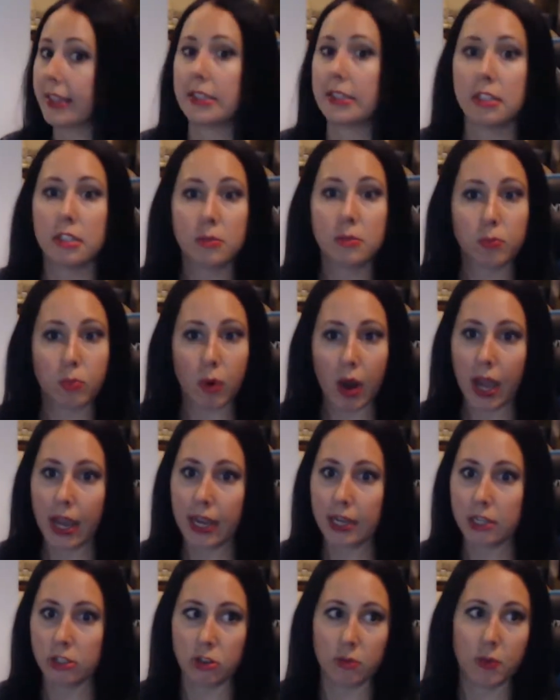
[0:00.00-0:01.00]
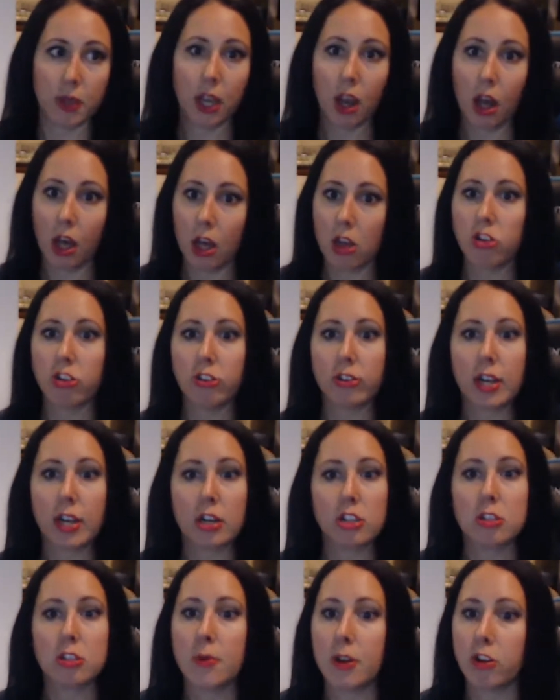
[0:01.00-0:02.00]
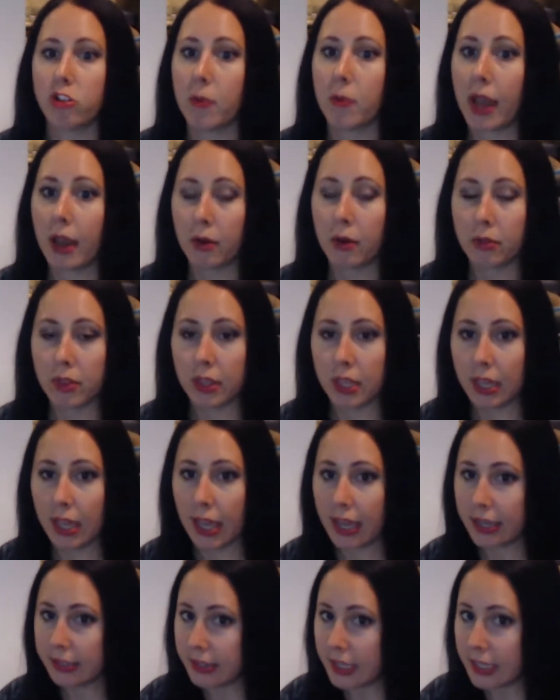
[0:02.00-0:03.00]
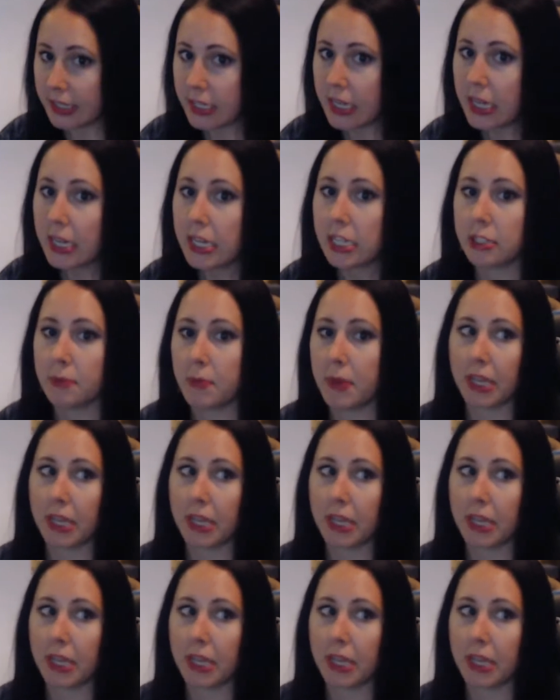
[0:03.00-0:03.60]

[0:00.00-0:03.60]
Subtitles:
this is why so many colleges care so much about the SATs,